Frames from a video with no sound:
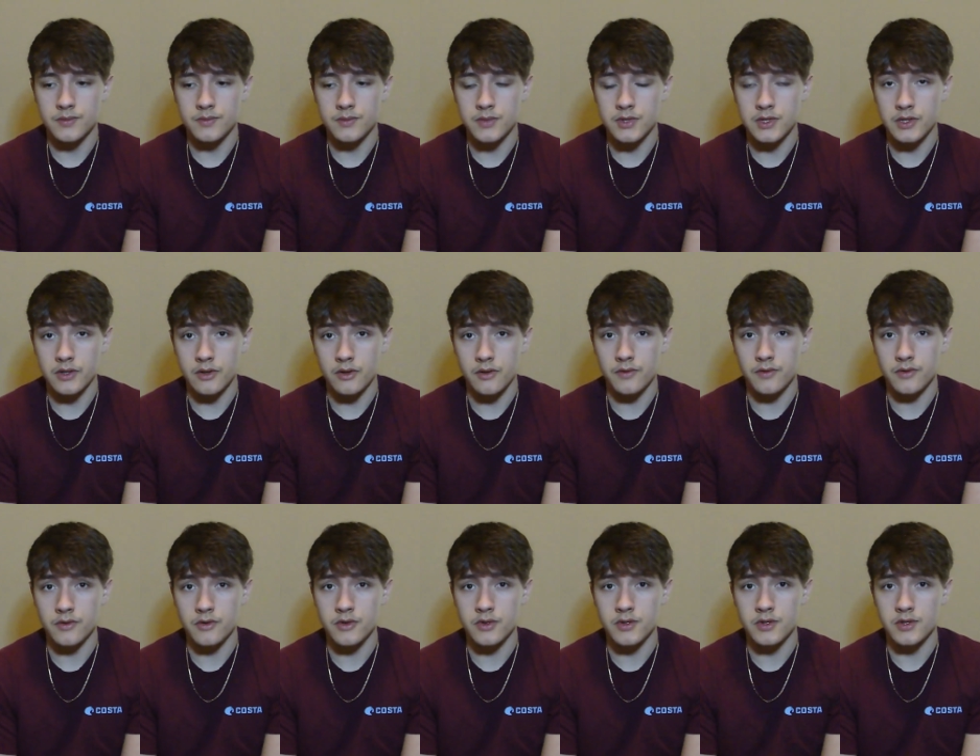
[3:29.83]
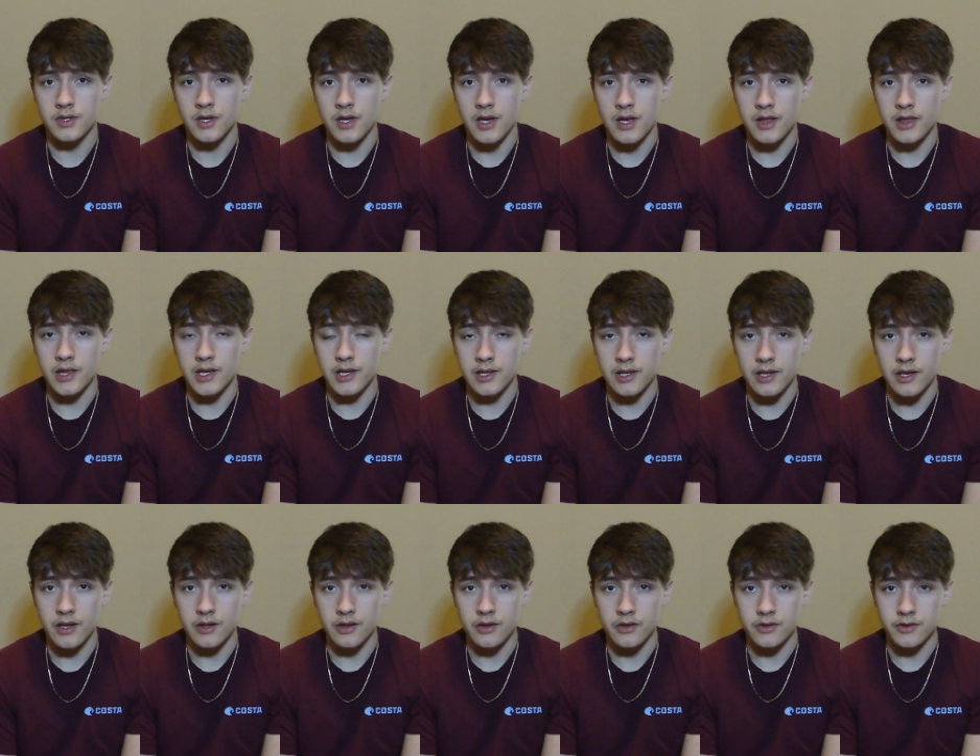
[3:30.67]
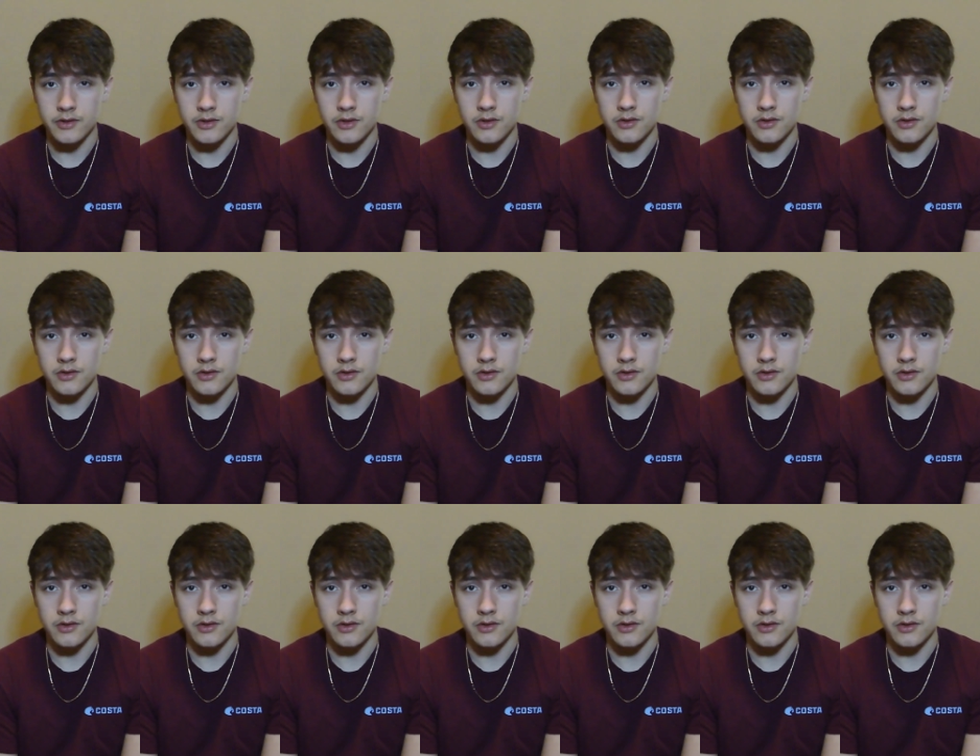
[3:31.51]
silvers, and the yellows.